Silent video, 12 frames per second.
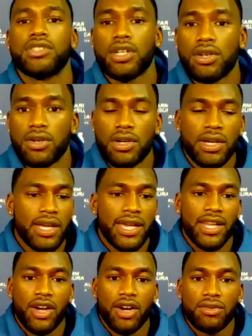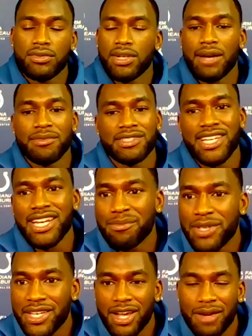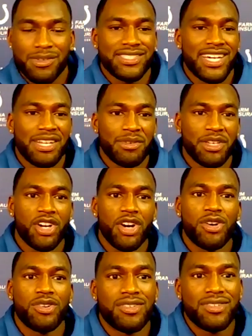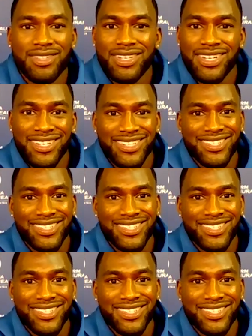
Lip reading: So, you know, I'm excited to be here. I'm excited to be a Colt. Yeah.